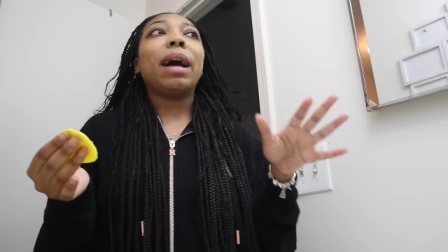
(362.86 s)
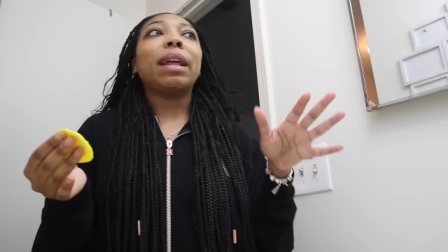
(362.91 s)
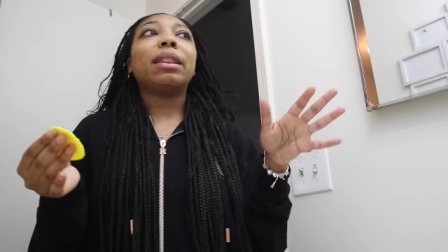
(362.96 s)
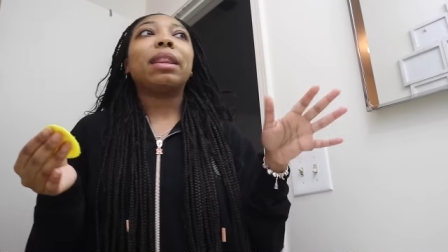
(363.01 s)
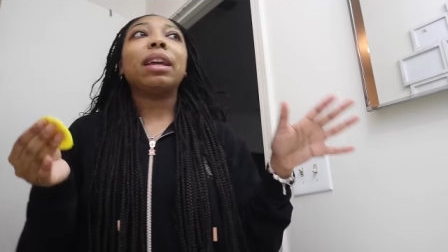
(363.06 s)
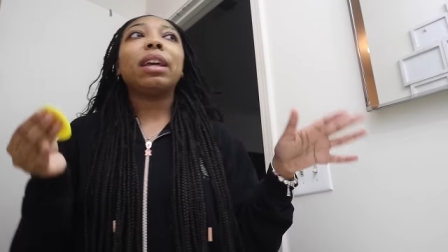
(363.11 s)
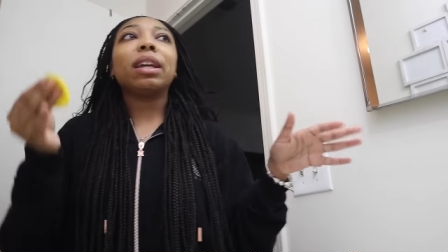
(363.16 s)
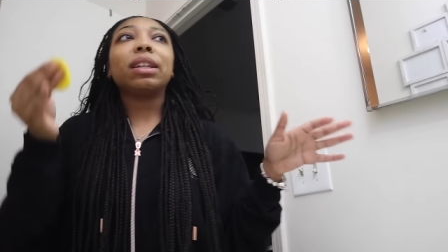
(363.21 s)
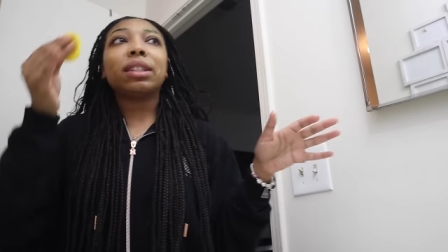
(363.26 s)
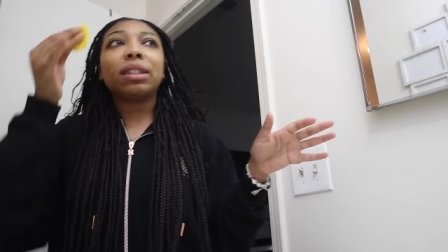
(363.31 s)
I
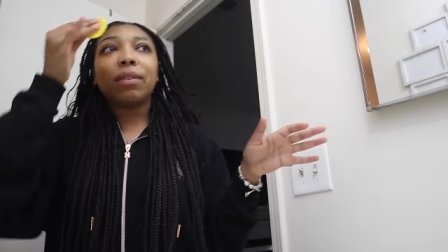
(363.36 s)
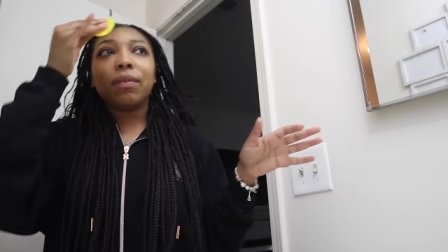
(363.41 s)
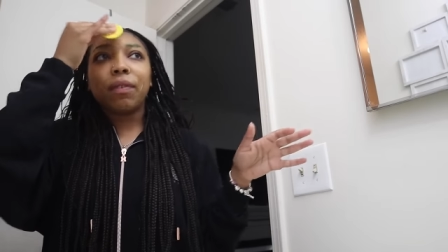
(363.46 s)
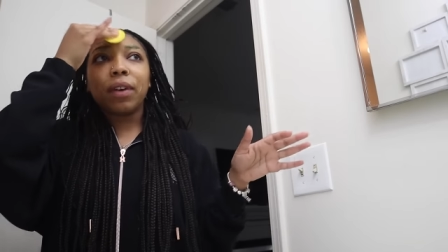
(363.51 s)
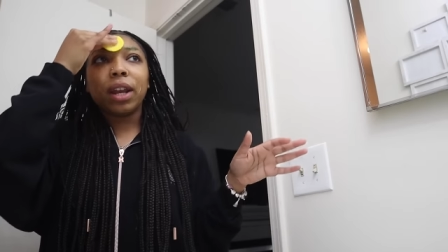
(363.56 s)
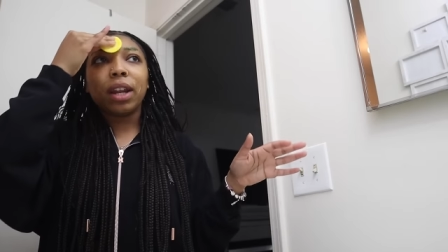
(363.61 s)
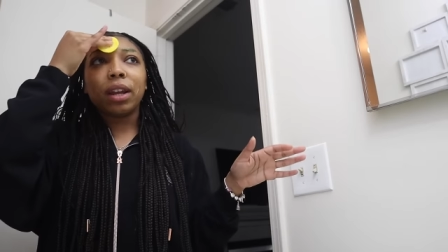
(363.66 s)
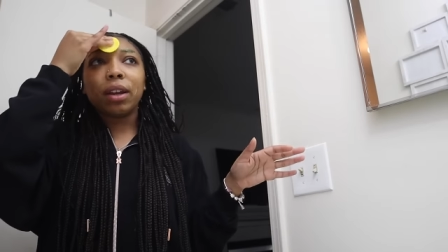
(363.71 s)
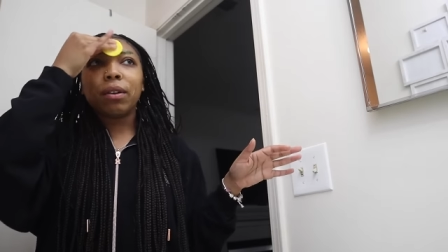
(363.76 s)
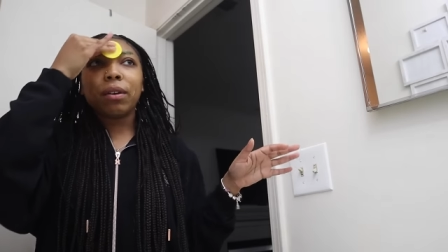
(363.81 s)
think it's the
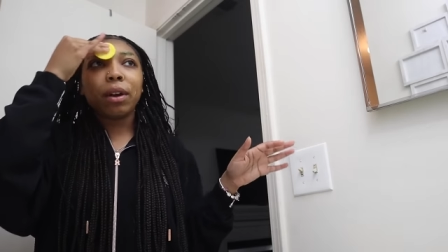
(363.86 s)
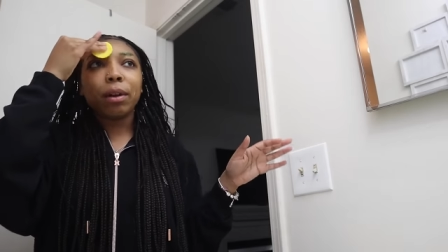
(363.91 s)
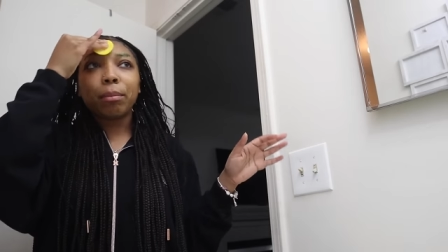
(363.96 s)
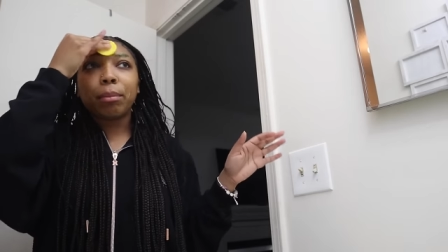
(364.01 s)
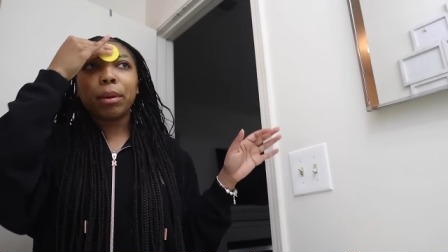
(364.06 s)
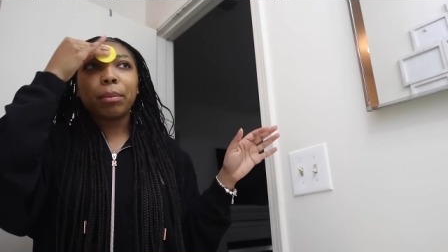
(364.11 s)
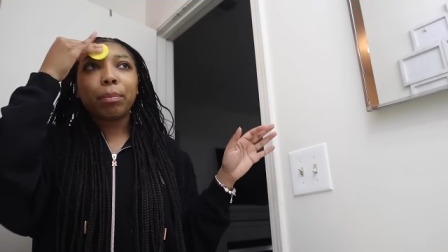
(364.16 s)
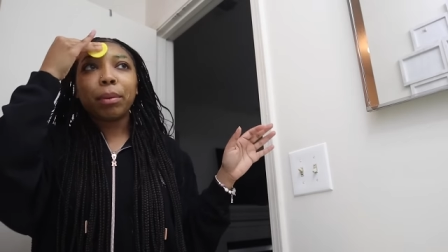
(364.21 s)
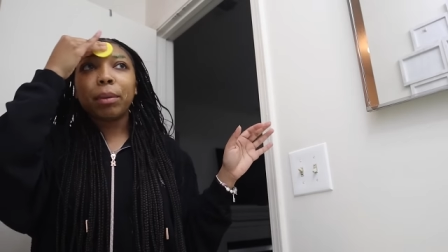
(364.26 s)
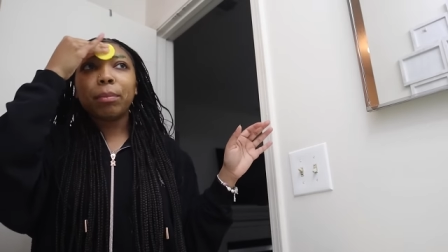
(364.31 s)
faded
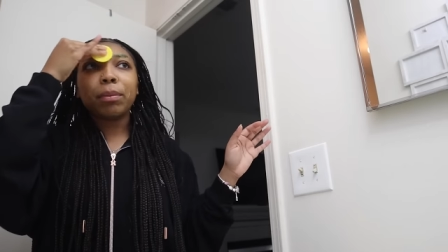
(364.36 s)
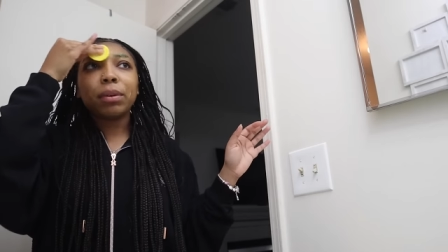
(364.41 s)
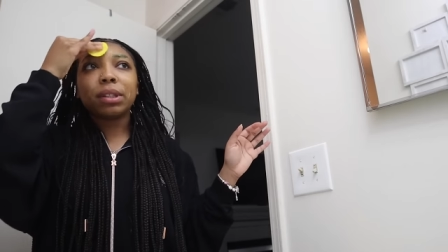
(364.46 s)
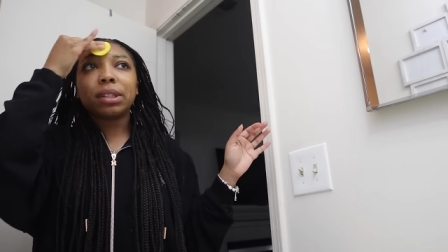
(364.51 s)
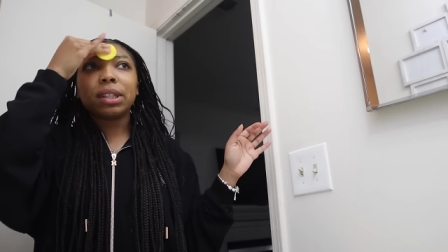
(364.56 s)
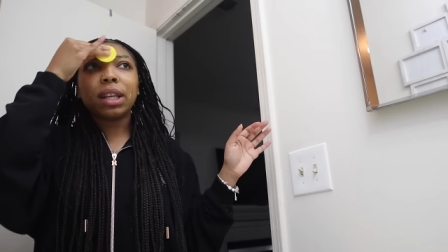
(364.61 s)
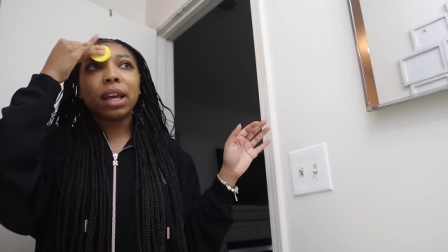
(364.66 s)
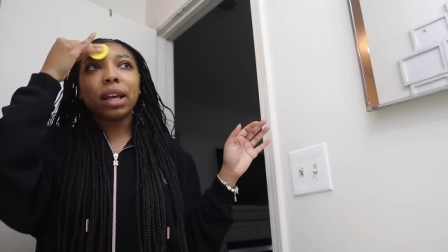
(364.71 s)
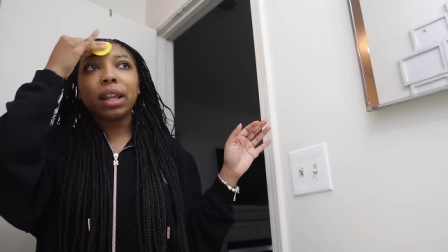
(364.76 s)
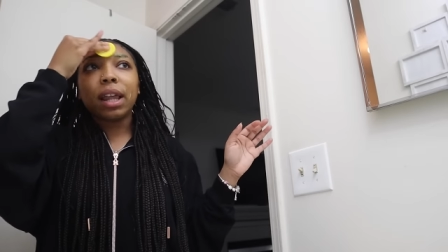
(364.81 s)
cream, but people
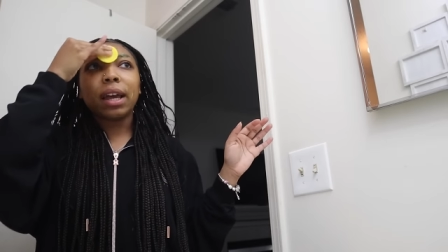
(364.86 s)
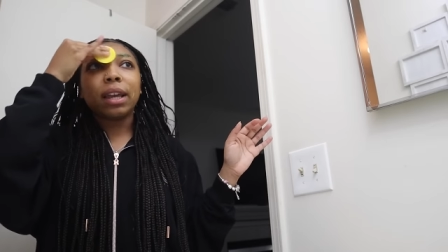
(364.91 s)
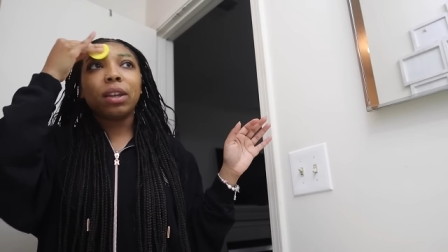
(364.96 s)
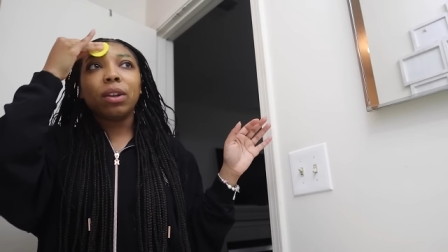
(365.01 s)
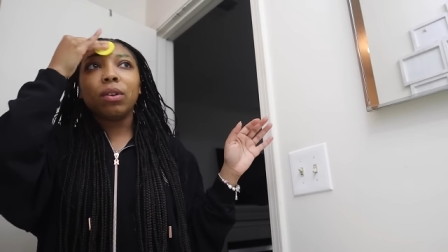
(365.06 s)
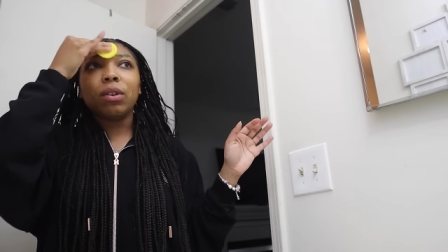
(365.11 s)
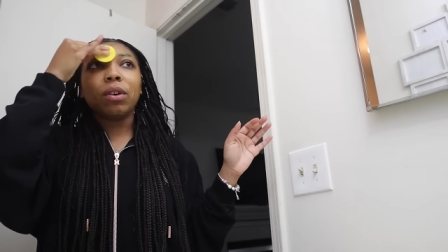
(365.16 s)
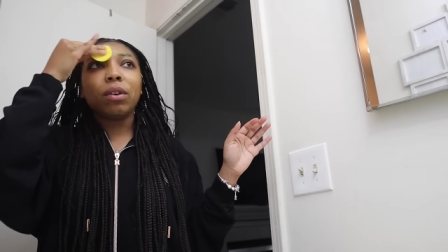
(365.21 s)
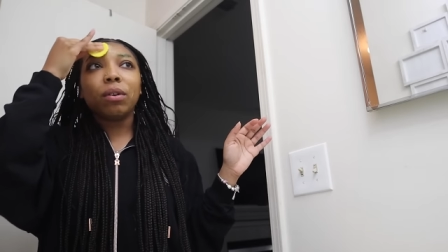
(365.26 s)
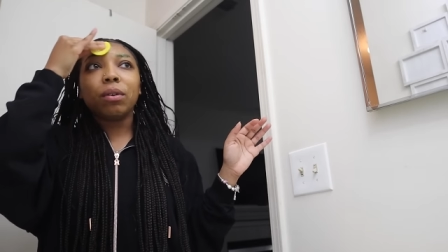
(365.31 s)
say
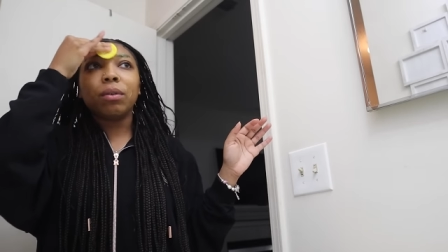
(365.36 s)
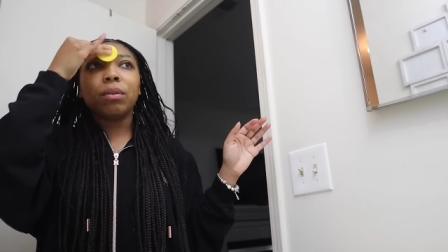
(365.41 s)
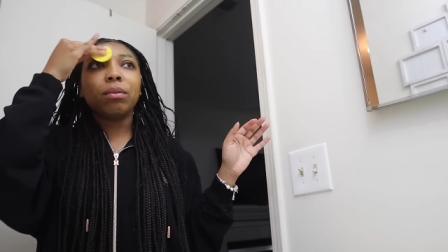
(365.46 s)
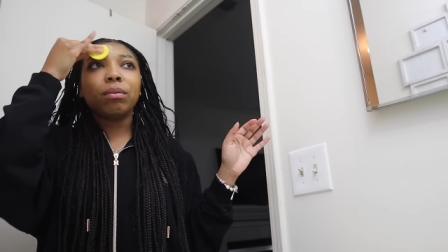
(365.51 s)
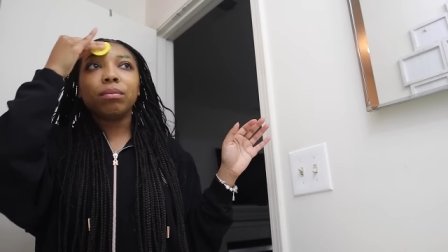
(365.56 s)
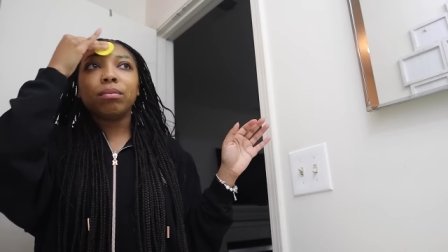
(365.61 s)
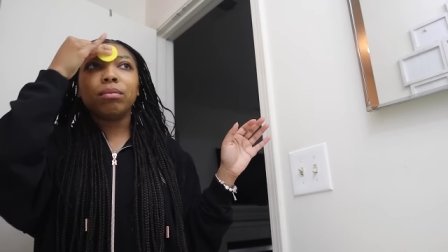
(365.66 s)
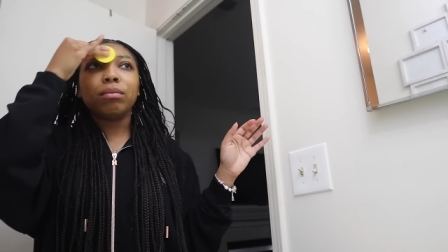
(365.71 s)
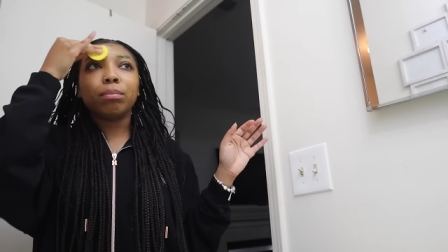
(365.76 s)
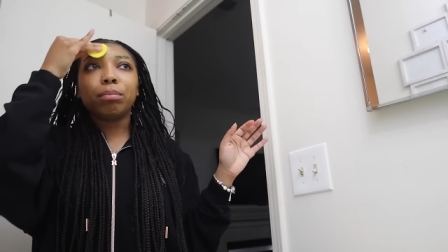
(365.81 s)
like, you
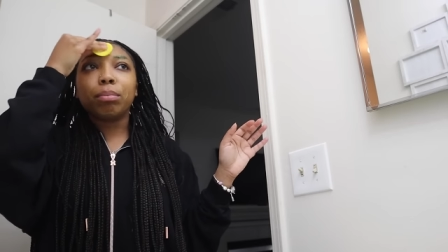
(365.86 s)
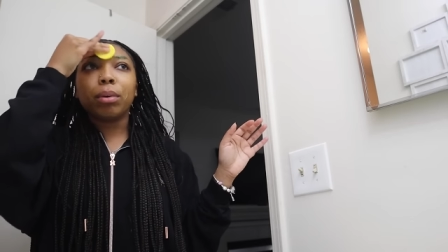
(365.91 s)
know,